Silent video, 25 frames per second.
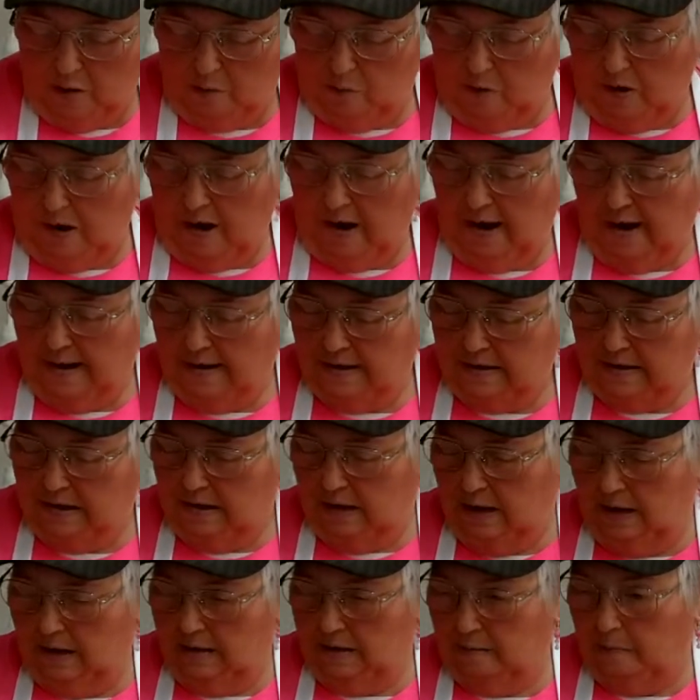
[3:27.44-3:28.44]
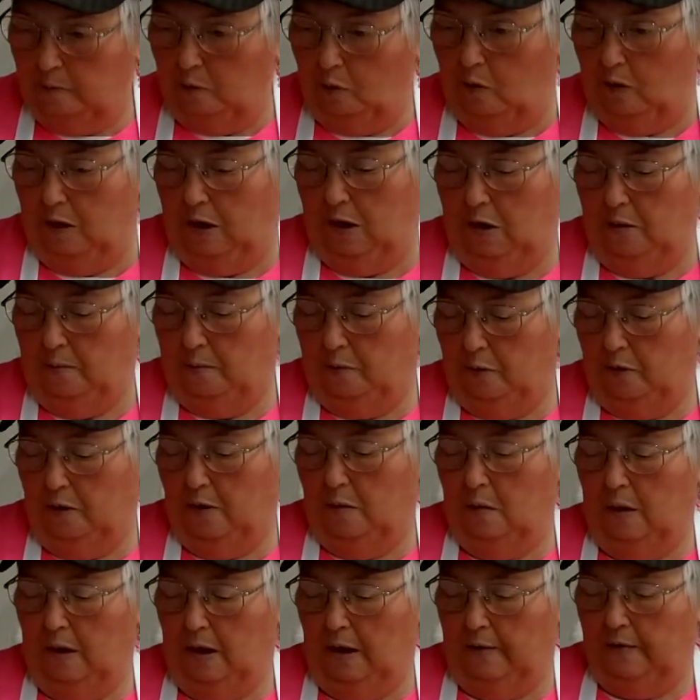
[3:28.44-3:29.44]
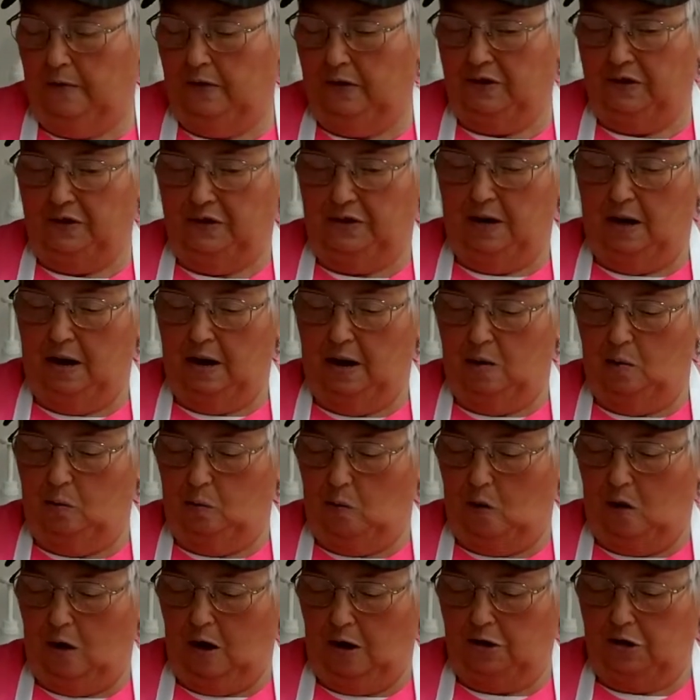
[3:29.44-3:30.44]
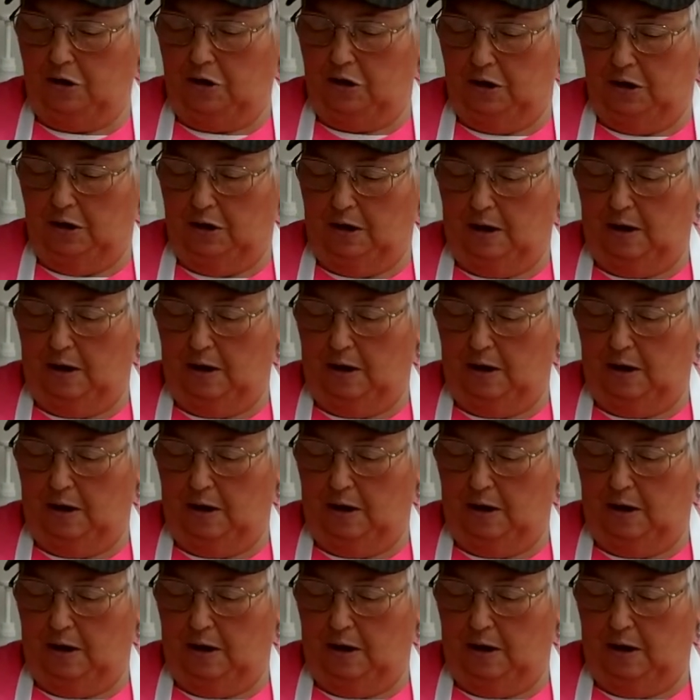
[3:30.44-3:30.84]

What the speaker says: when it gets to this point, you pretty well have to stay and watch it.